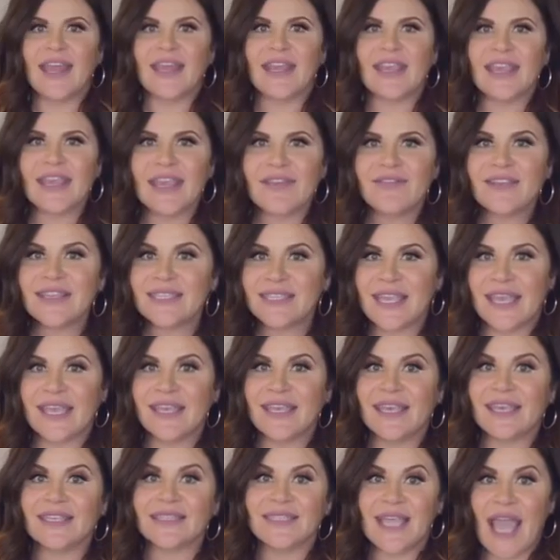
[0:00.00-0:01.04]
and even
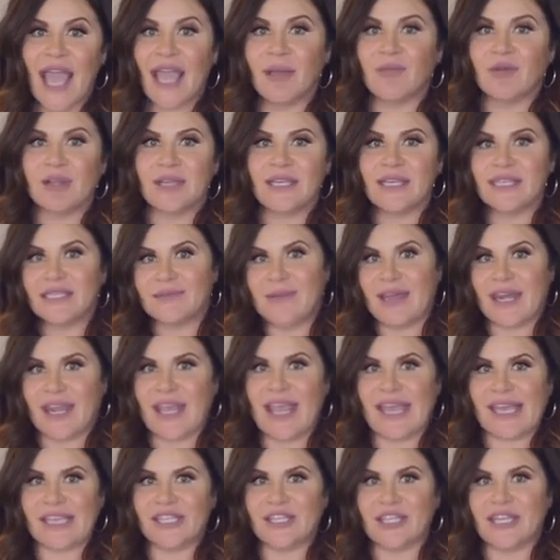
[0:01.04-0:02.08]
taking time-release
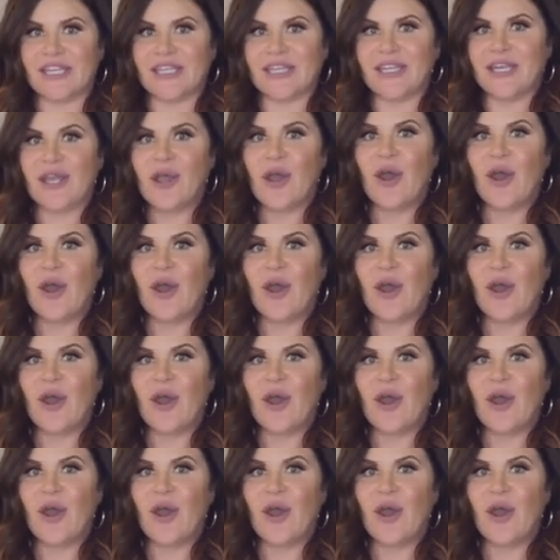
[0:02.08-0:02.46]
medication.